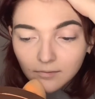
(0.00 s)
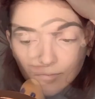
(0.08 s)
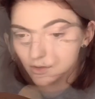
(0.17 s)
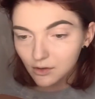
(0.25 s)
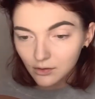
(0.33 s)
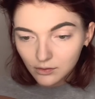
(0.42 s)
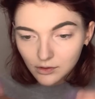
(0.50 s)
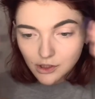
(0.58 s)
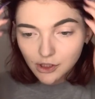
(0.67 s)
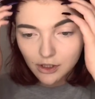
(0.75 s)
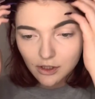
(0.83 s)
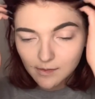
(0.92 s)
So
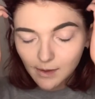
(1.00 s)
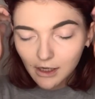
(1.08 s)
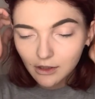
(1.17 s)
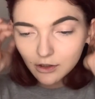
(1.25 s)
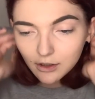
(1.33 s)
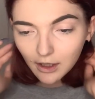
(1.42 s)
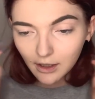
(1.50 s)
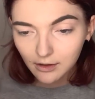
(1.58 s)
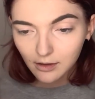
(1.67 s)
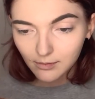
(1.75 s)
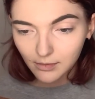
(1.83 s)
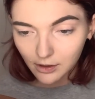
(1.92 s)
just by looking
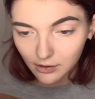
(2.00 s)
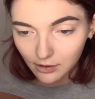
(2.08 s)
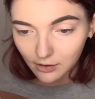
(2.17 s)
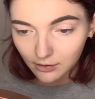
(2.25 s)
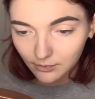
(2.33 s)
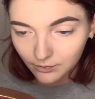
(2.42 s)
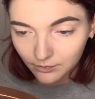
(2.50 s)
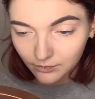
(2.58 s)
in the mirror,